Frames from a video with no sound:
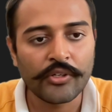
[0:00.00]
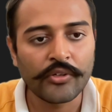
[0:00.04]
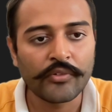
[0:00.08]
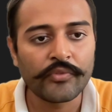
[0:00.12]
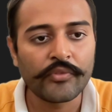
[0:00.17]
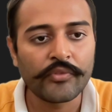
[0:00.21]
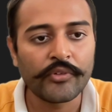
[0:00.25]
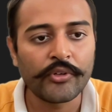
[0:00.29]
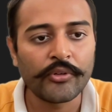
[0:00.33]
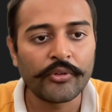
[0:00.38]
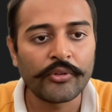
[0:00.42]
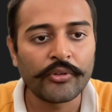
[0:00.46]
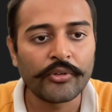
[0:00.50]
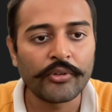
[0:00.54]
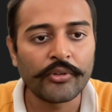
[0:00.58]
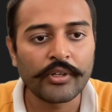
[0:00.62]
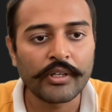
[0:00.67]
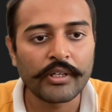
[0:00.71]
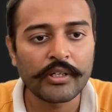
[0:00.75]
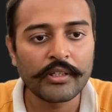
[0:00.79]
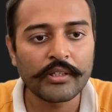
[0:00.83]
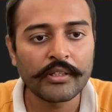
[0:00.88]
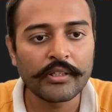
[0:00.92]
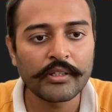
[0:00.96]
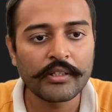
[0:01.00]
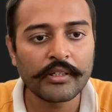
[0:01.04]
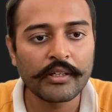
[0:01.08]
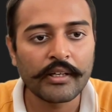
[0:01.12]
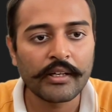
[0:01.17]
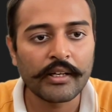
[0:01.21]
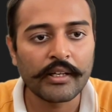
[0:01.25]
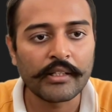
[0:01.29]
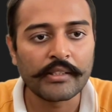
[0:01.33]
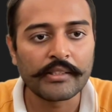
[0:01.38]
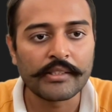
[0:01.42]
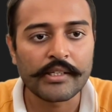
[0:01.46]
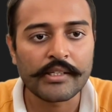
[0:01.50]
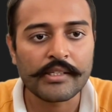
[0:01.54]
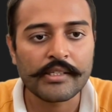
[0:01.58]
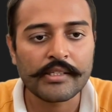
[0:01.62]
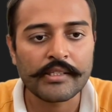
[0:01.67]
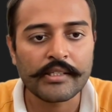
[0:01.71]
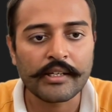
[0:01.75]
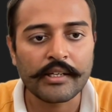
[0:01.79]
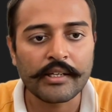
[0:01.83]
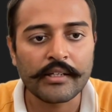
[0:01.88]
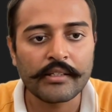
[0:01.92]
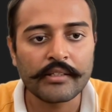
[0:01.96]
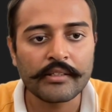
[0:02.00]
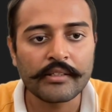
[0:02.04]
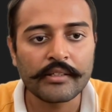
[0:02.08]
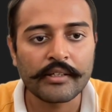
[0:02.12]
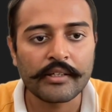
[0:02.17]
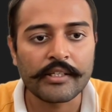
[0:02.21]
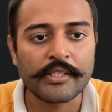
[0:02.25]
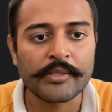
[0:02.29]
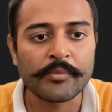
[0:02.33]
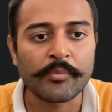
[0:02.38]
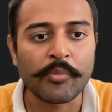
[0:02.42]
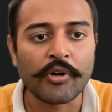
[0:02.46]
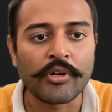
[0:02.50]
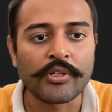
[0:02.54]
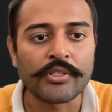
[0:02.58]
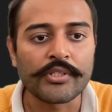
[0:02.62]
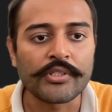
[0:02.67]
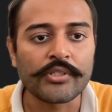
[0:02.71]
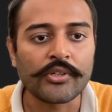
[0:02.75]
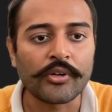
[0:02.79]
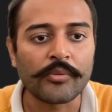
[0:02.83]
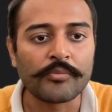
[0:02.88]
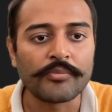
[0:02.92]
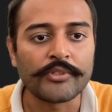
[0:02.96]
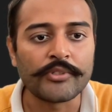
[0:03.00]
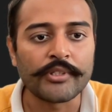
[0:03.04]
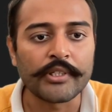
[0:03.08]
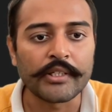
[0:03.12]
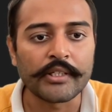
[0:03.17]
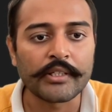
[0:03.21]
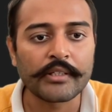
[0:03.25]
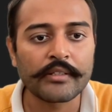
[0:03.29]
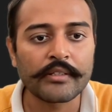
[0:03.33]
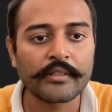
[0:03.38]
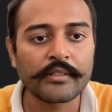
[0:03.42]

of new token, I'll just send response object.